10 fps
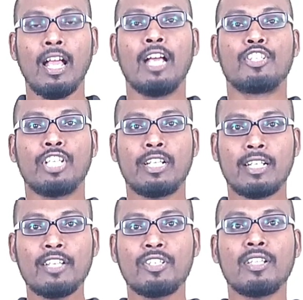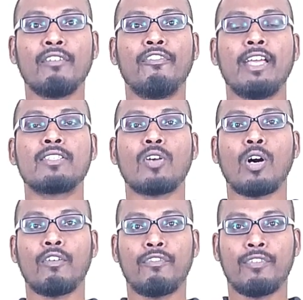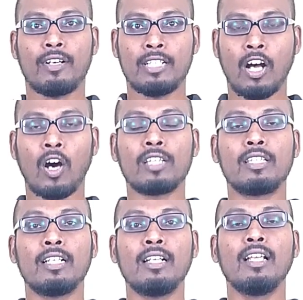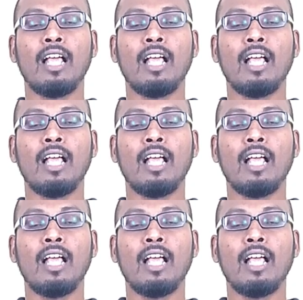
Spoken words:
She touched the face of the author